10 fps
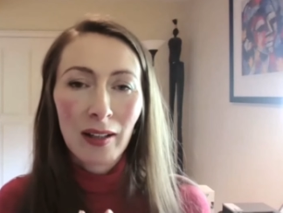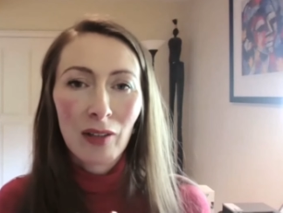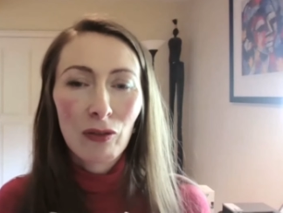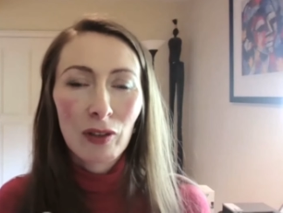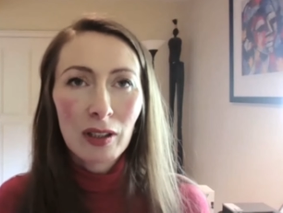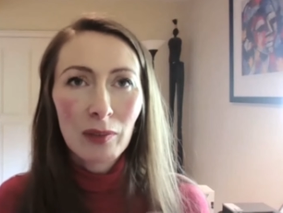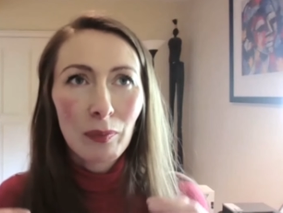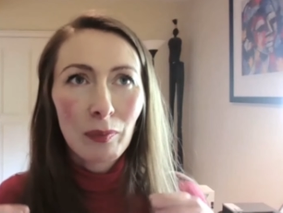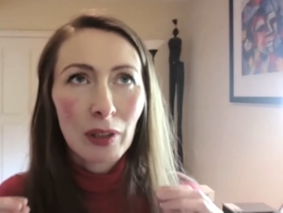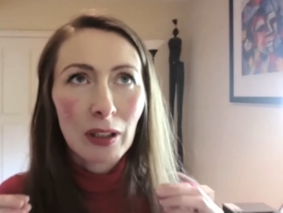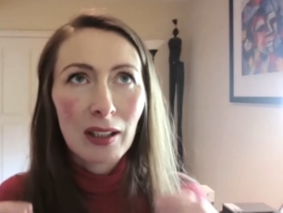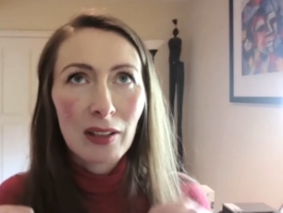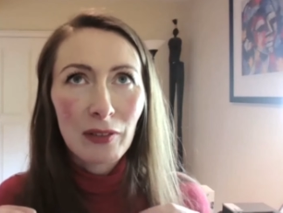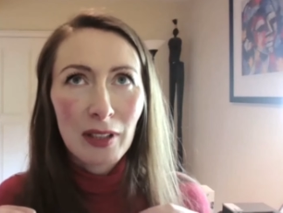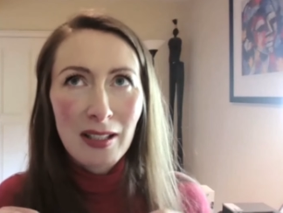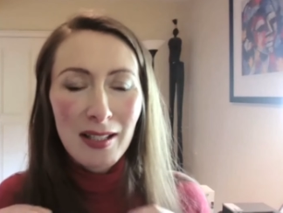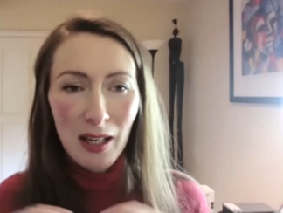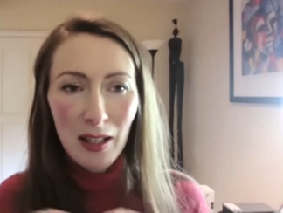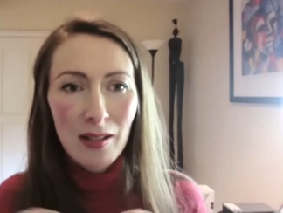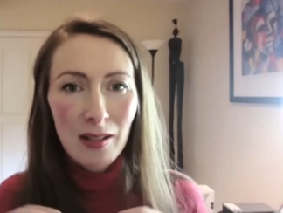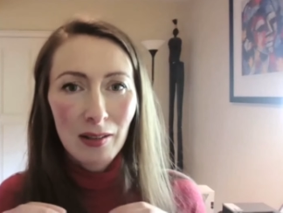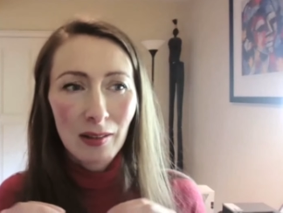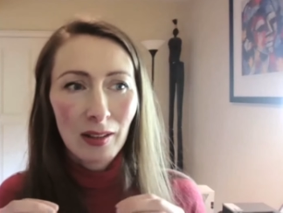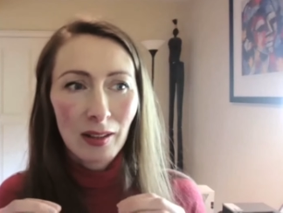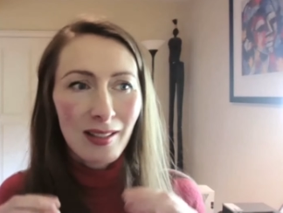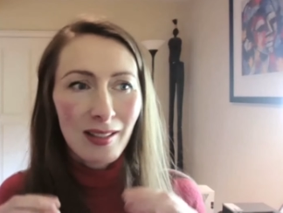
And I really believe in science in